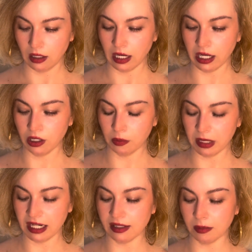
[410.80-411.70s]
inner
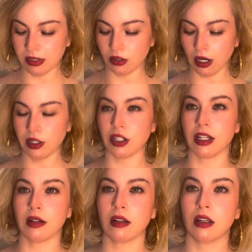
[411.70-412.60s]
peace
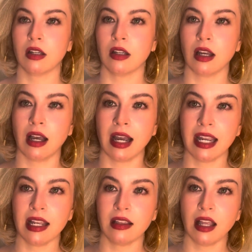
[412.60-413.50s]
obstruction. I
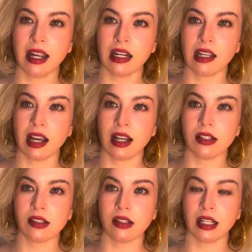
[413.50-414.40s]
ain't lying,
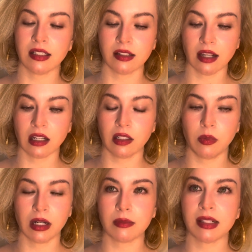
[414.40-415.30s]
guys. That's exactly
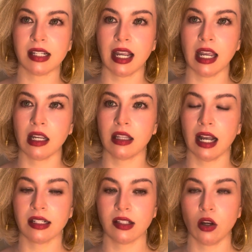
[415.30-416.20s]
what I'm saying.
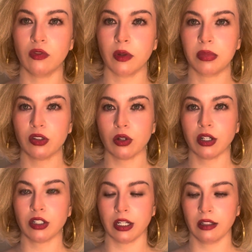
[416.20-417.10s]
That's
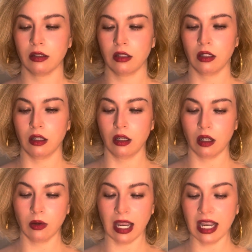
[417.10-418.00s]
self-obstruction.
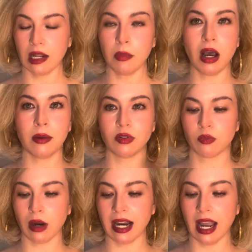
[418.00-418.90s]
Okay, and it popped
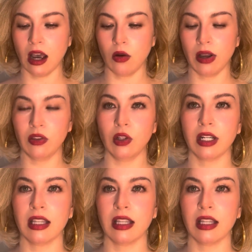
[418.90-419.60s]
right out. And look at